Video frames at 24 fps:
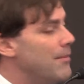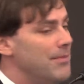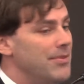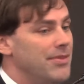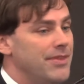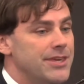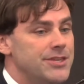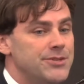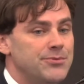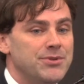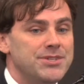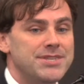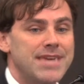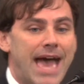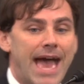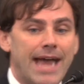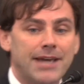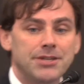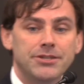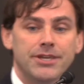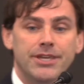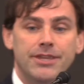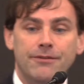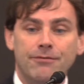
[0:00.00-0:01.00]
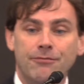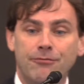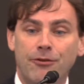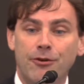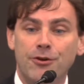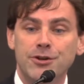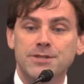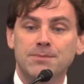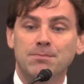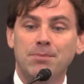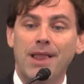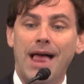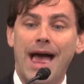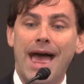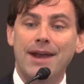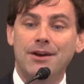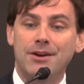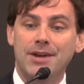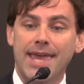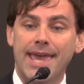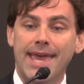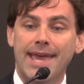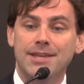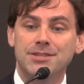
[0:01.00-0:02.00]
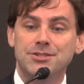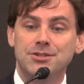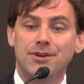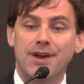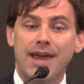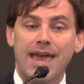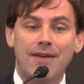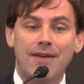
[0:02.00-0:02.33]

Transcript: This was actually the first bladder cancer